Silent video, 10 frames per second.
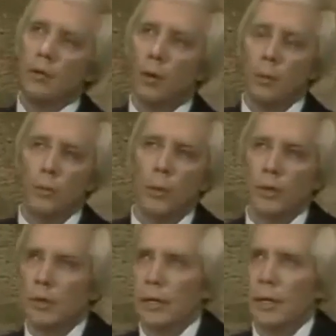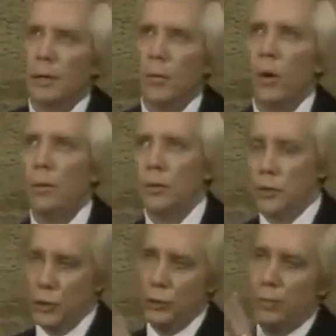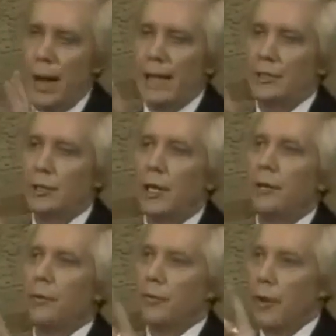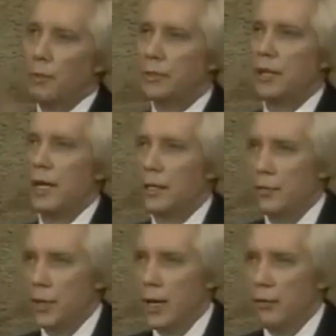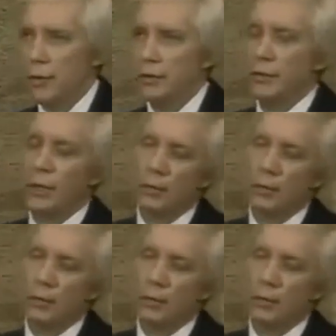Norman, what would you postulate from the scientific evidence?